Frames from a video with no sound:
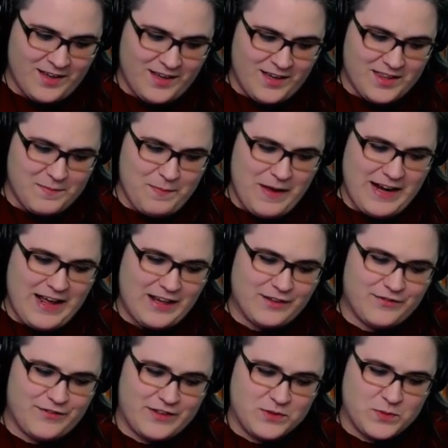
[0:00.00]
The pet
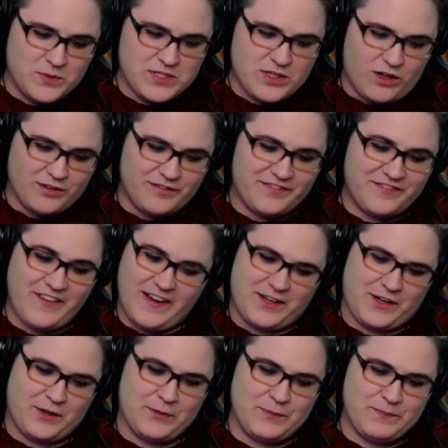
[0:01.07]
elephant was called
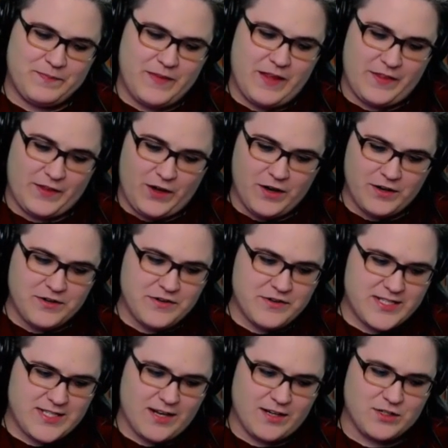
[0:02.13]
Fido, and the
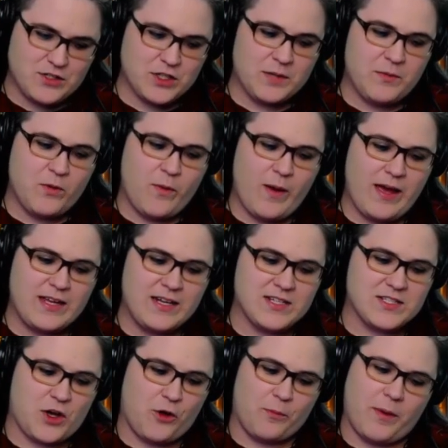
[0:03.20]
gardener's son took him away in his
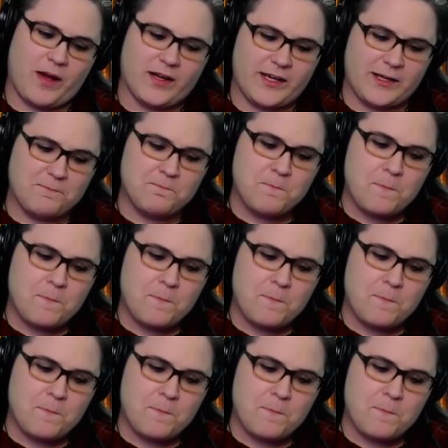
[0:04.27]
coat pocket.